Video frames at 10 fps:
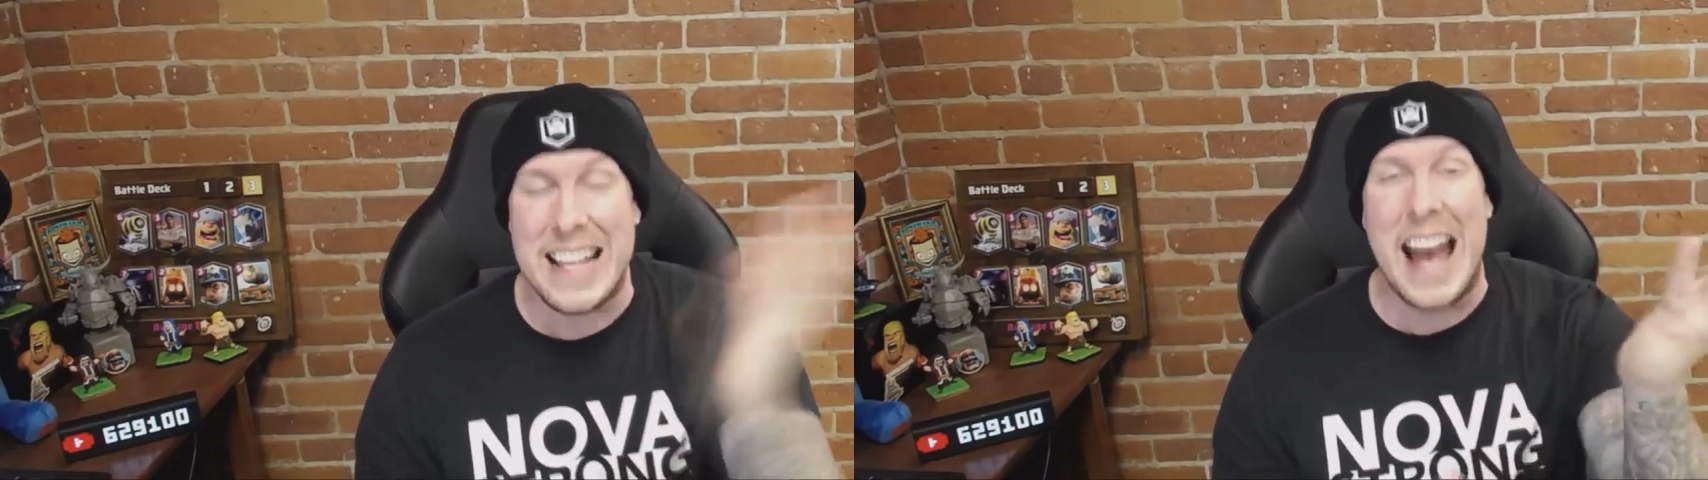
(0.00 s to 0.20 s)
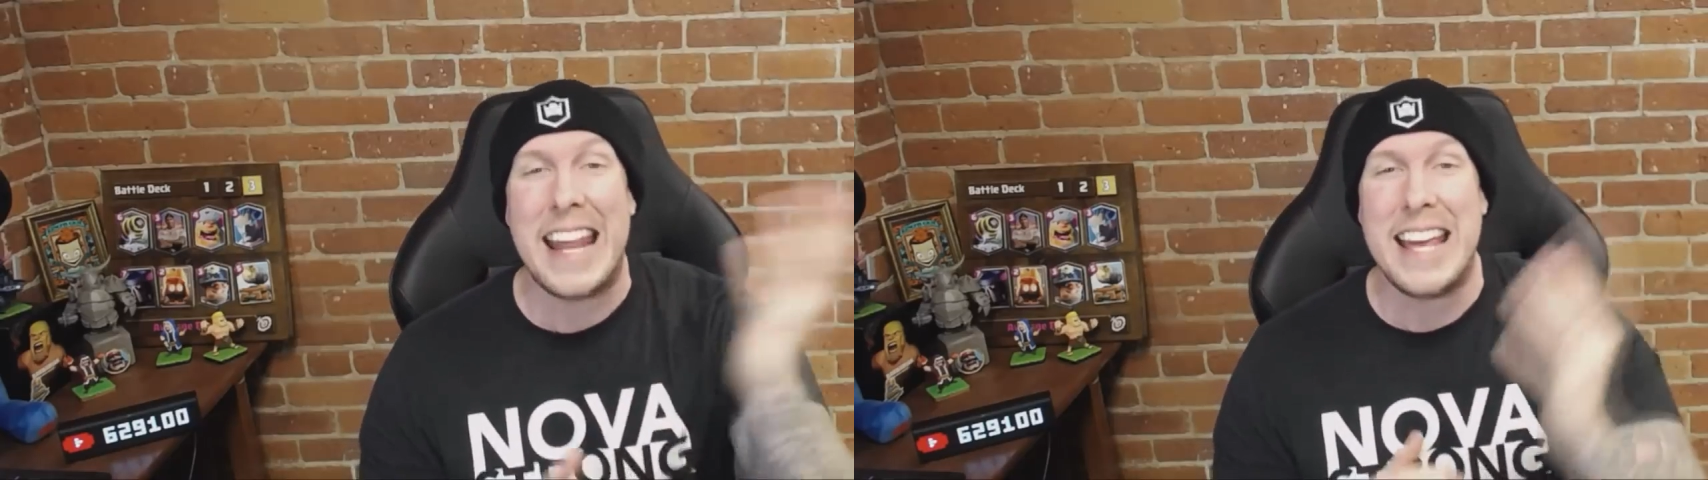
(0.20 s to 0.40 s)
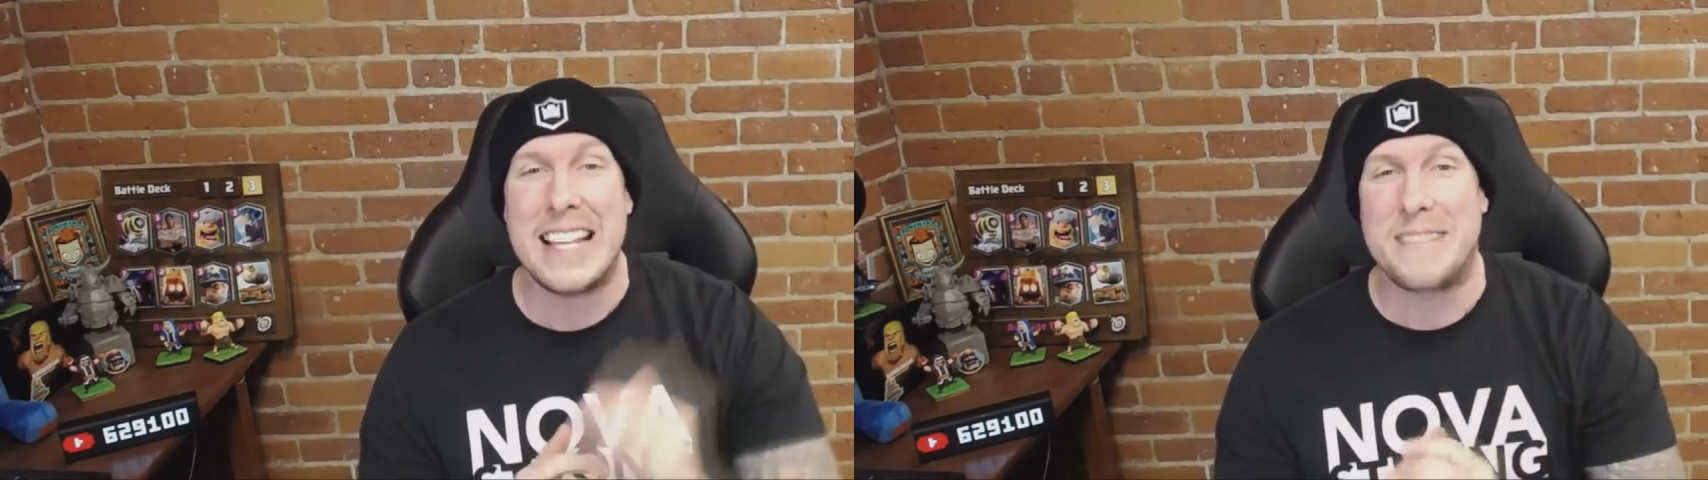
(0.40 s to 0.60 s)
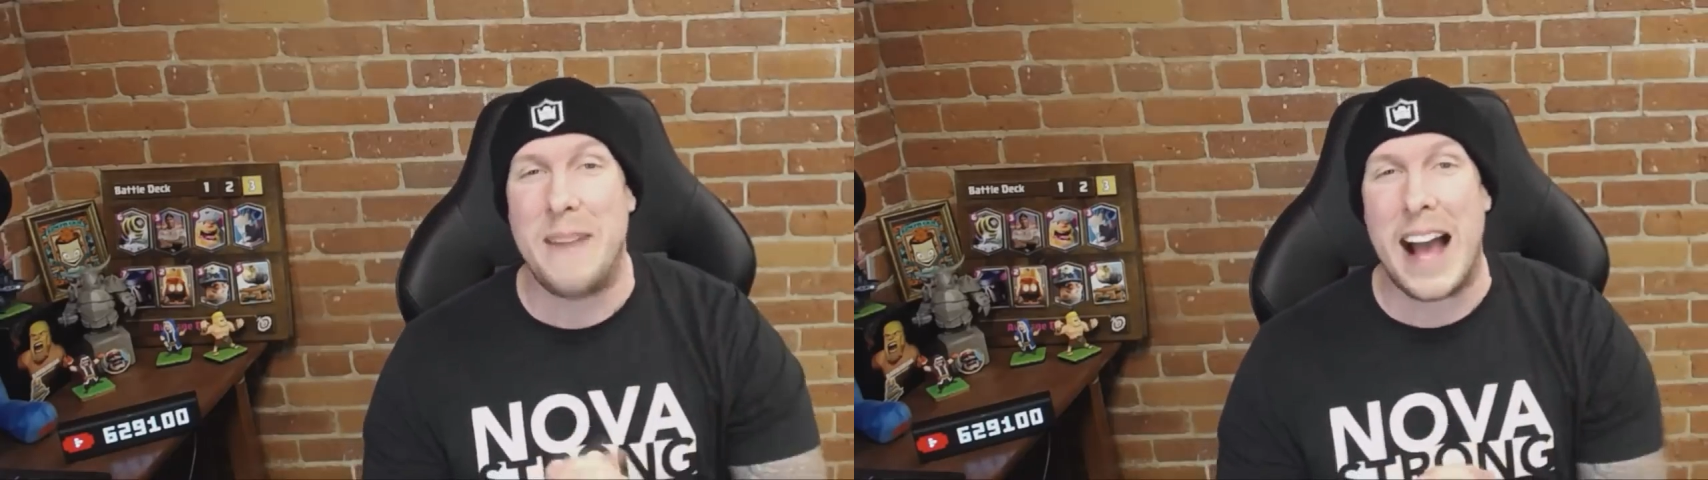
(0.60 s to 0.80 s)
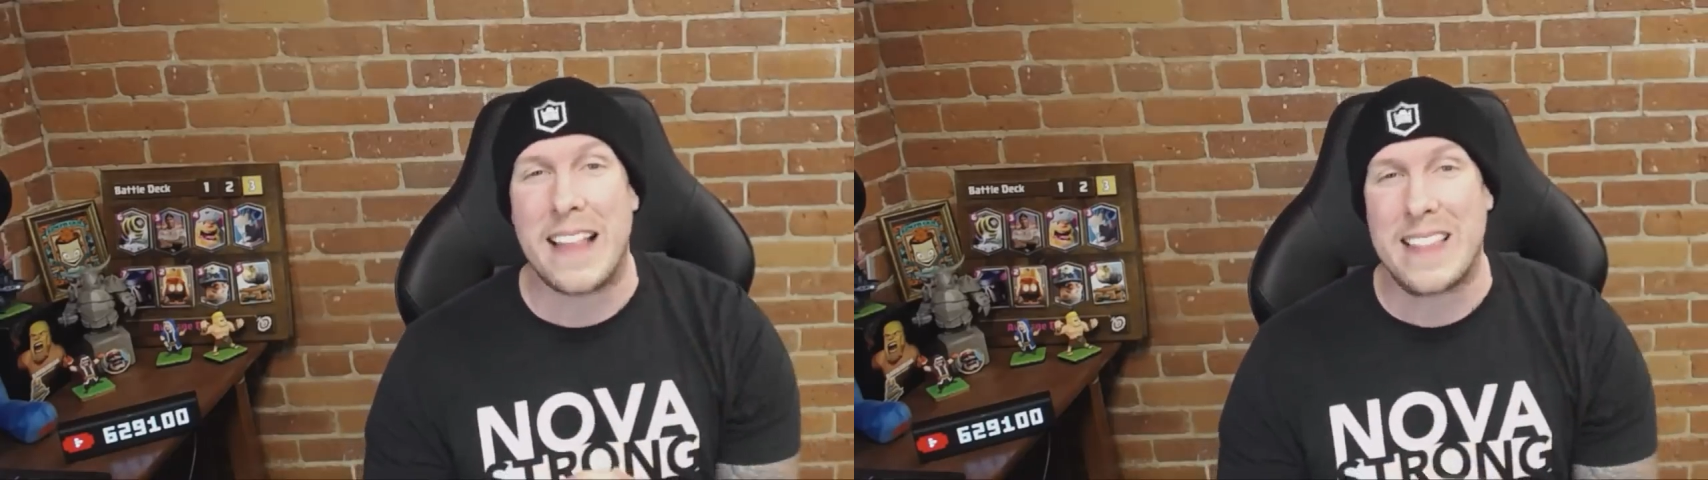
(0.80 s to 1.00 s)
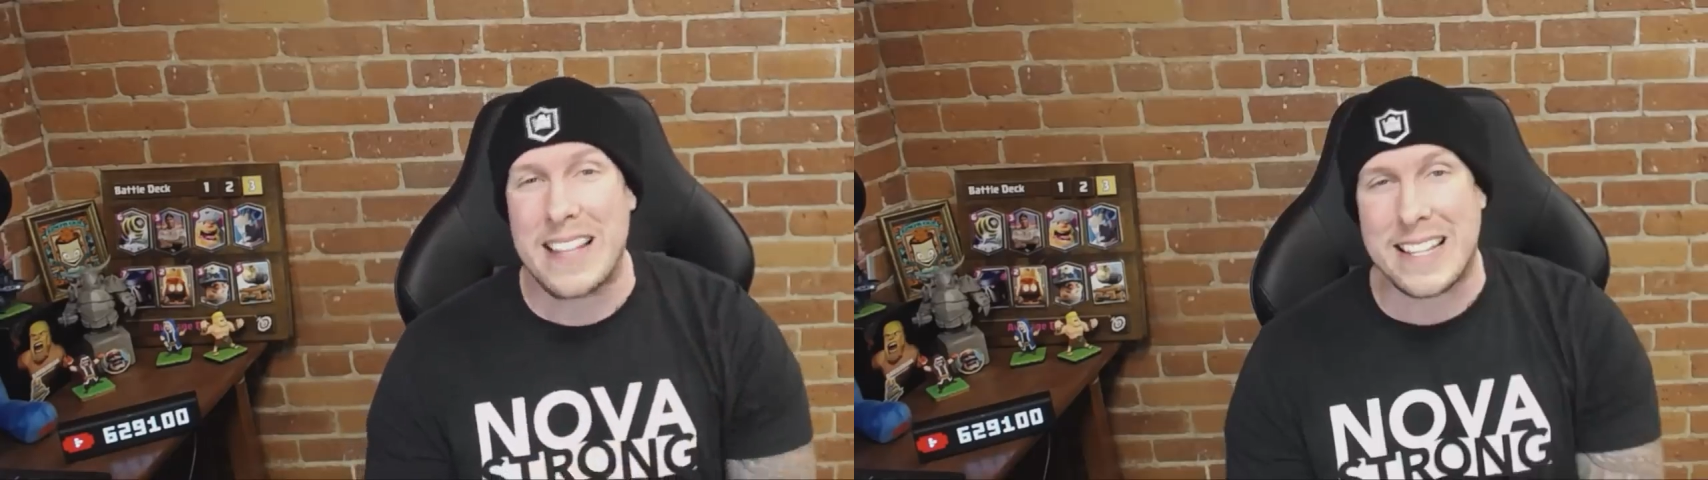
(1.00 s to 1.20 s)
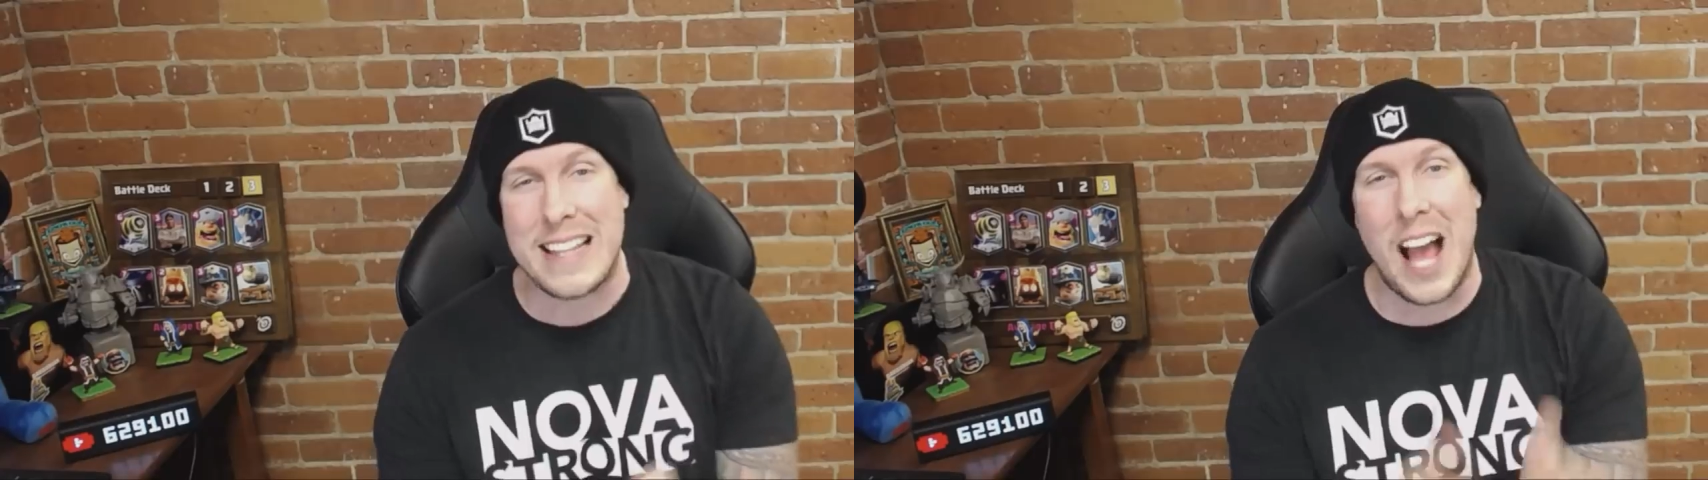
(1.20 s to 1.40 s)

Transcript: That is my list.